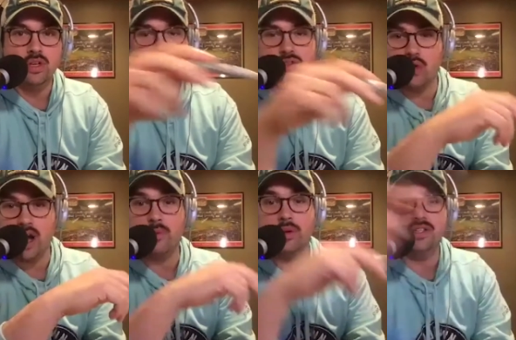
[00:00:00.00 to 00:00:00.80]
So Fred,
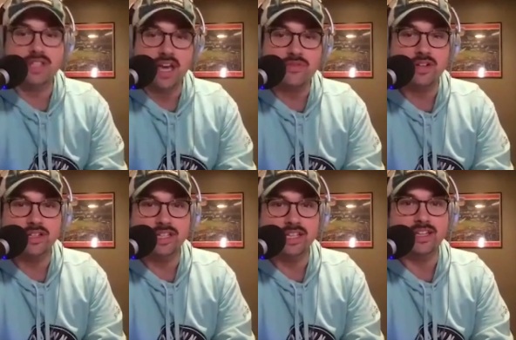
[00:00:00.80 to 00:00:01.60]
I would that,
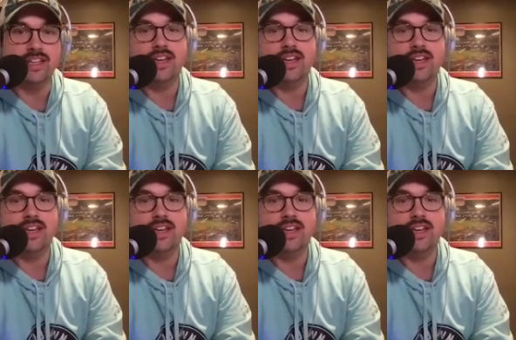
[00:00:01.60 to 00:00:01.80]
definitely like